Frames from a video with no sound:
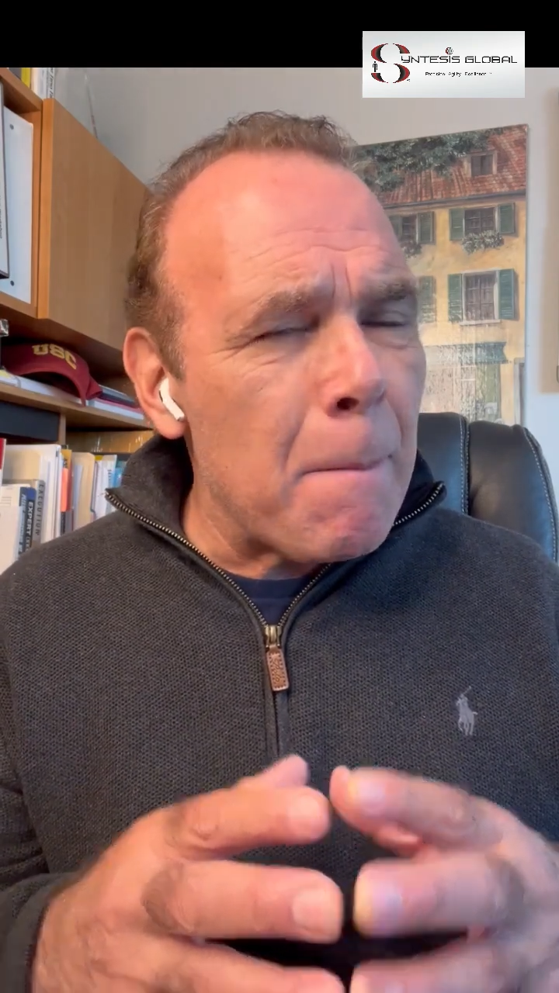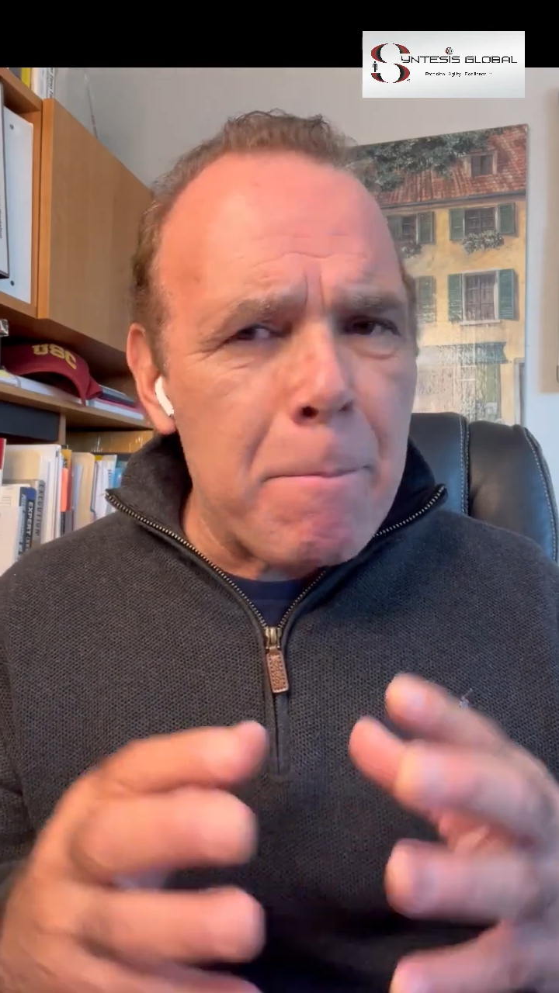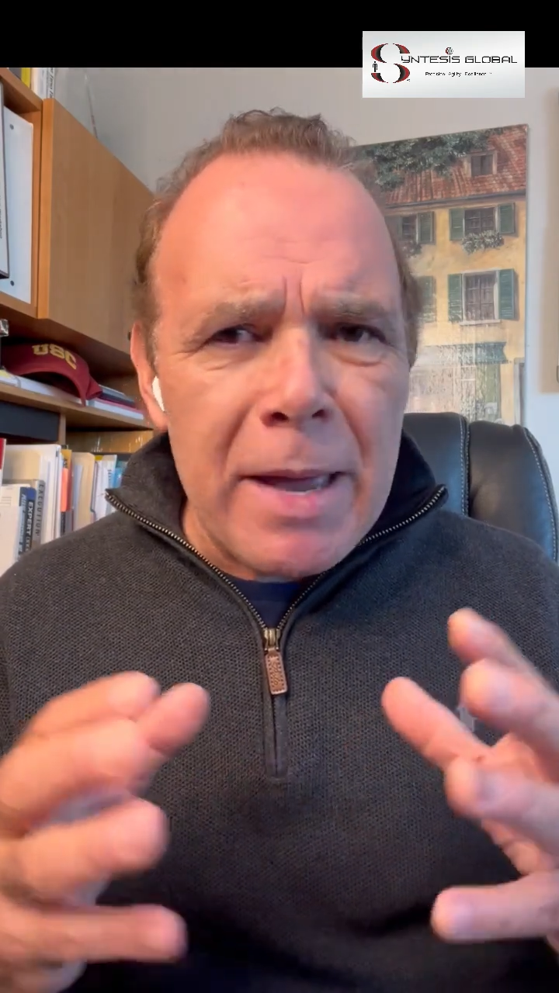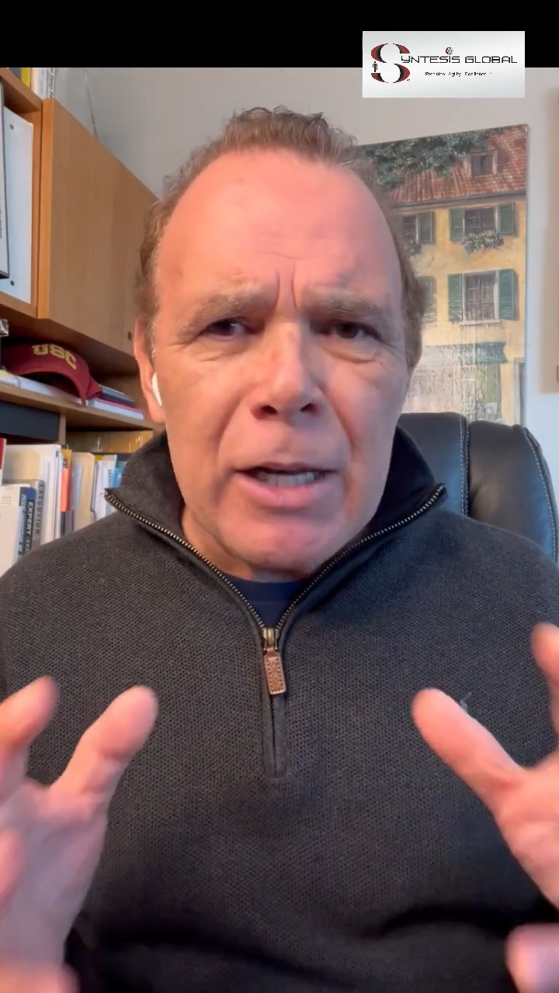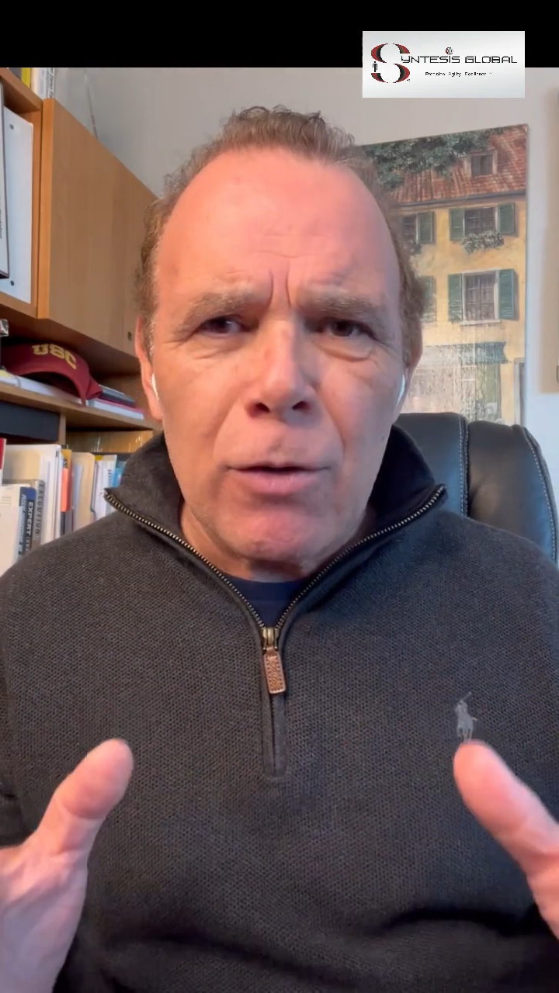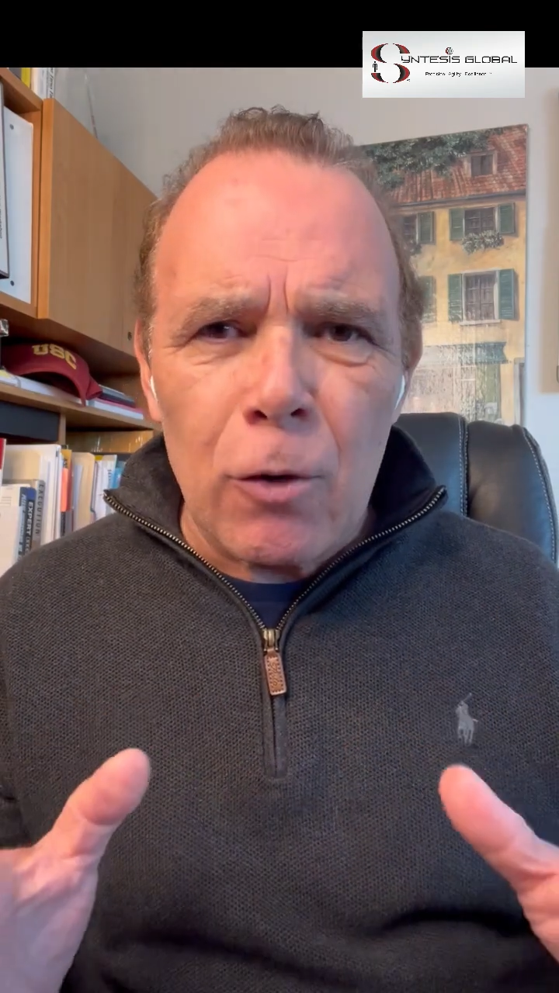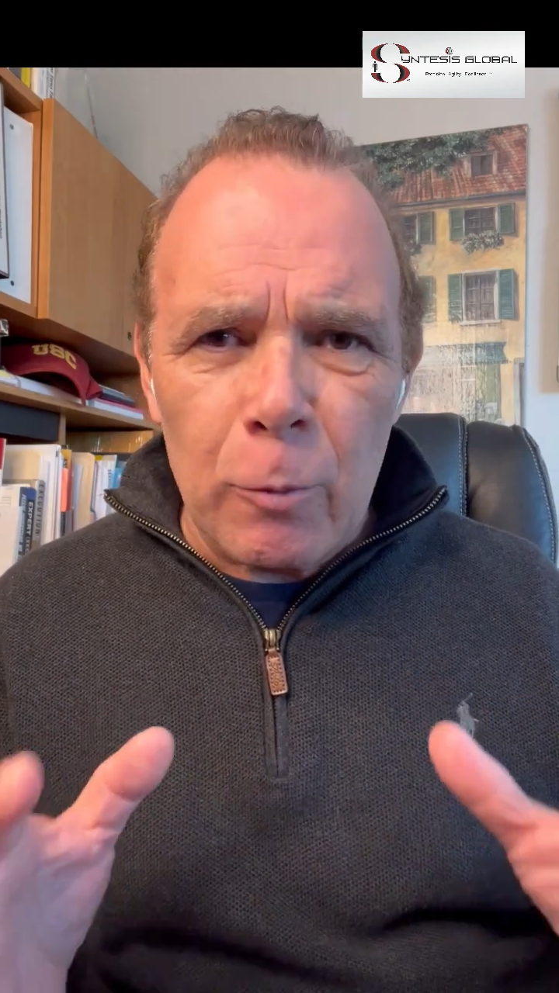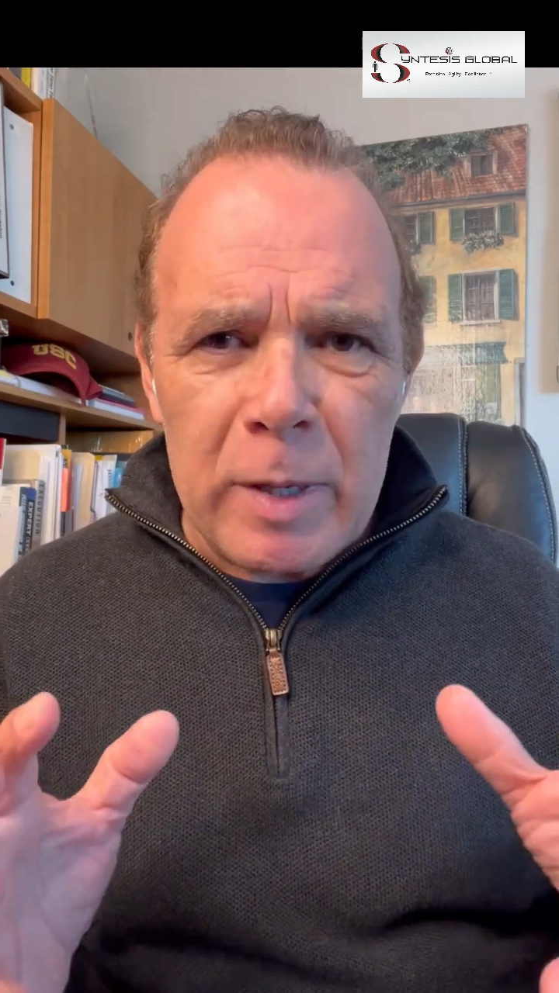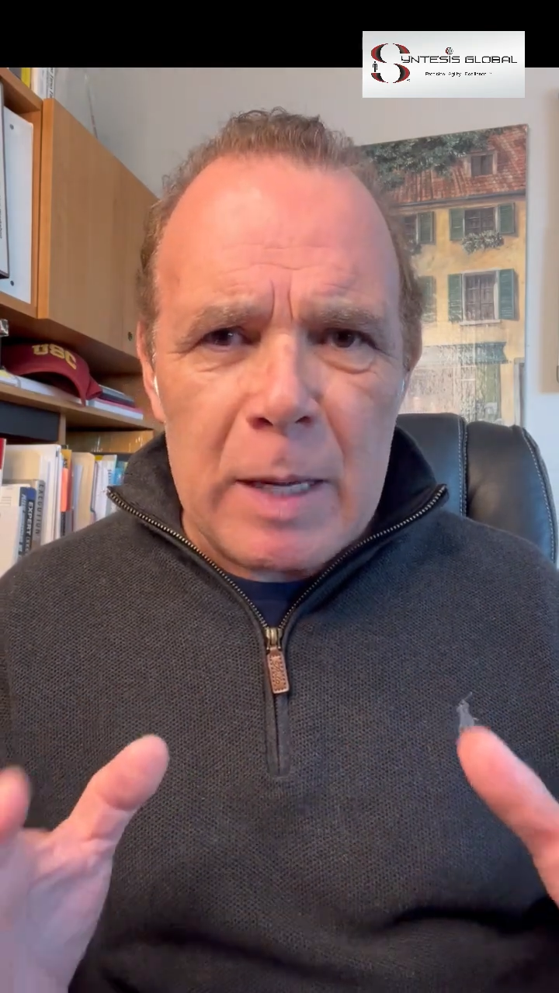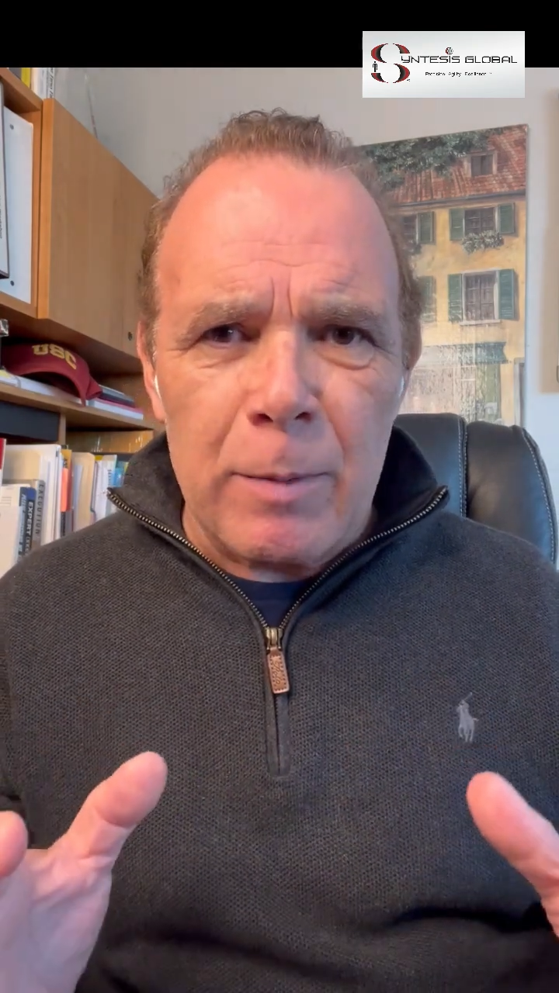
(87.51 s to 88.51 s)
mentor
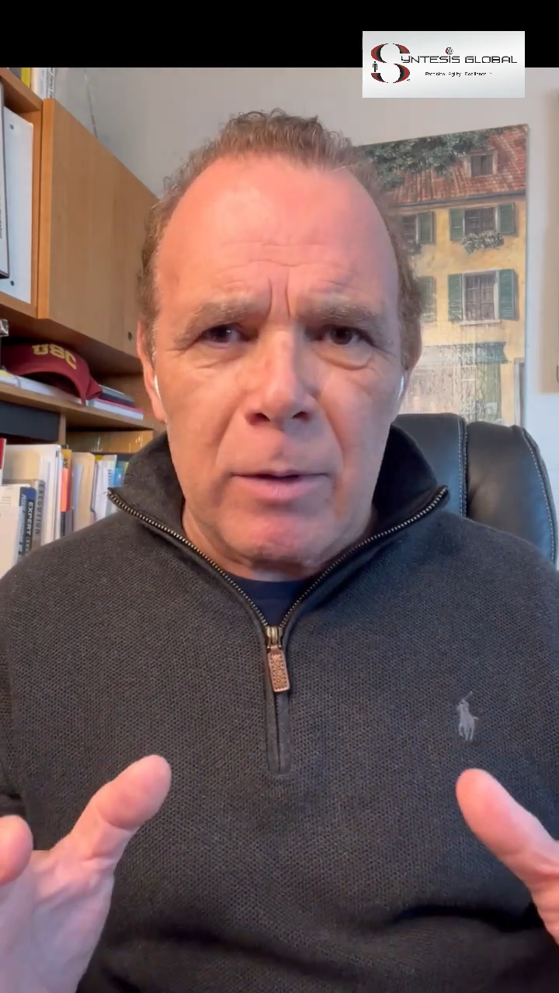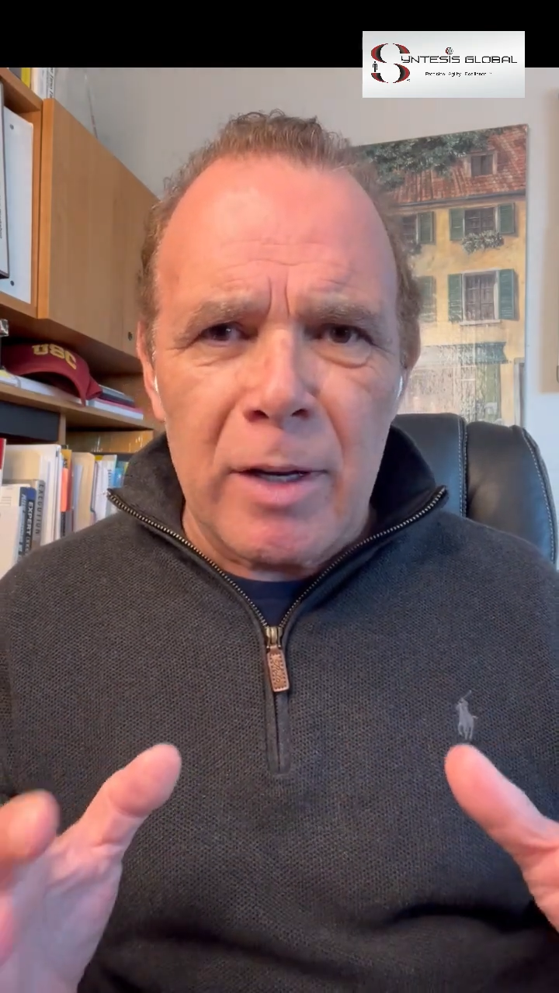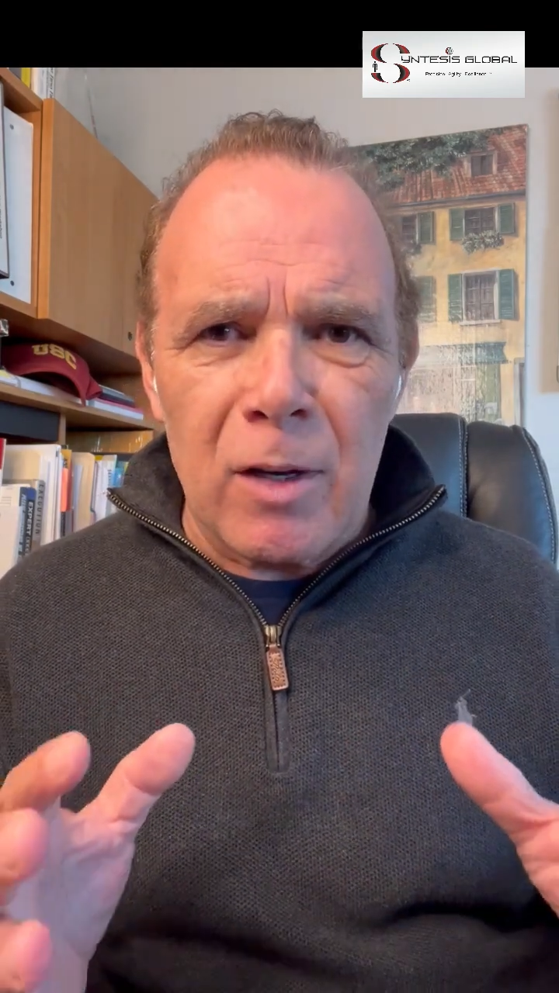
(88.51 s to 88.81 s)
people